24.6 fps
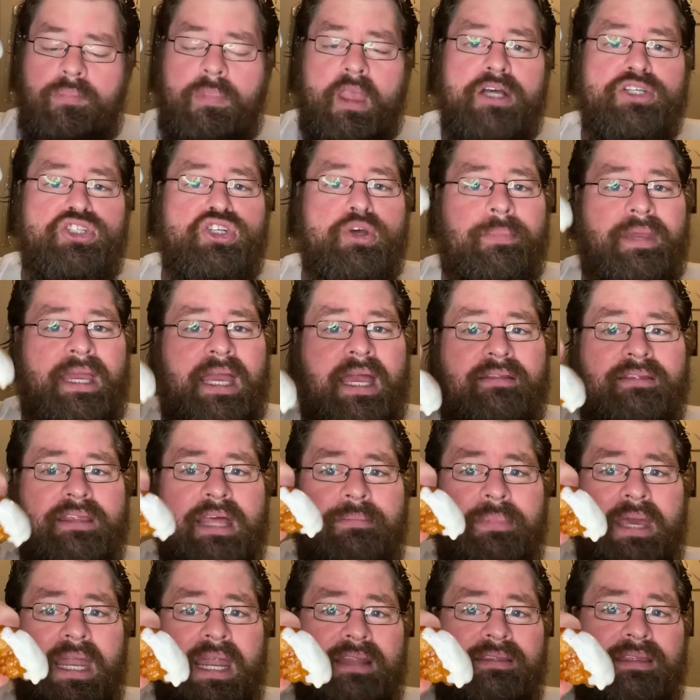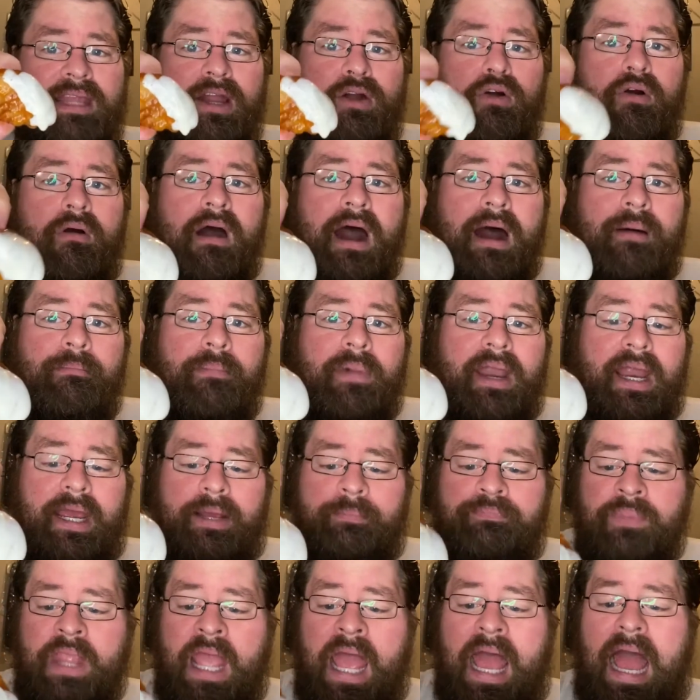So mi gente, mira, tengo hambre.
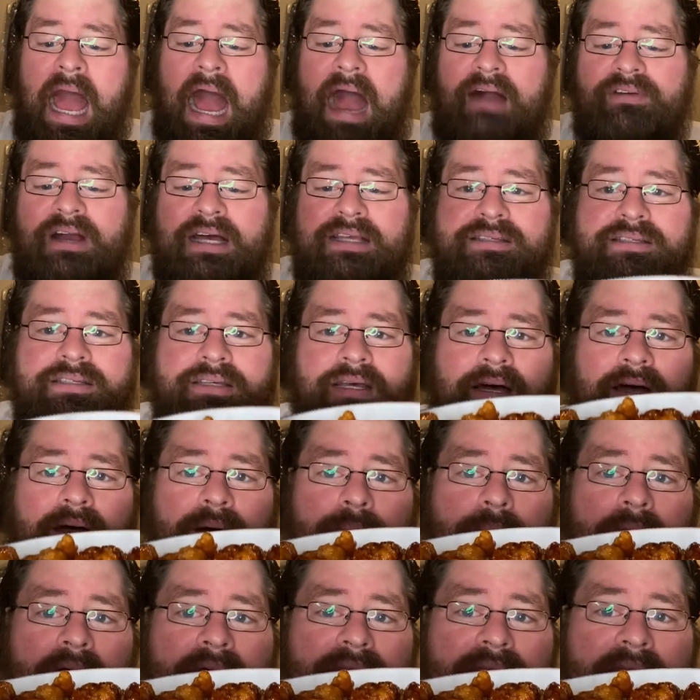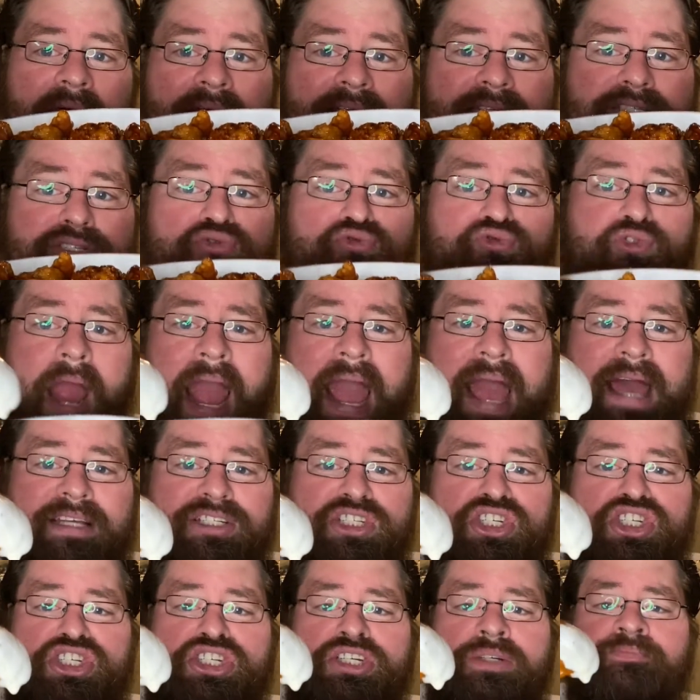I've got some nice
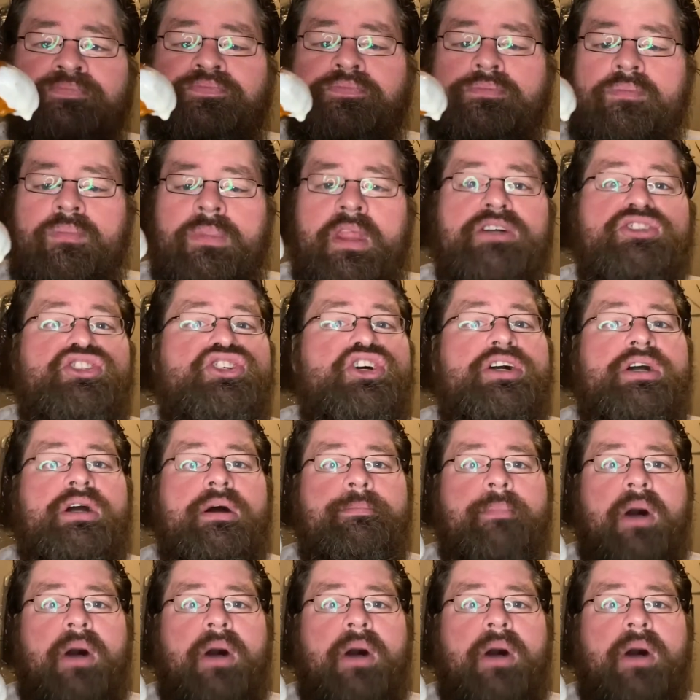ranch. Took them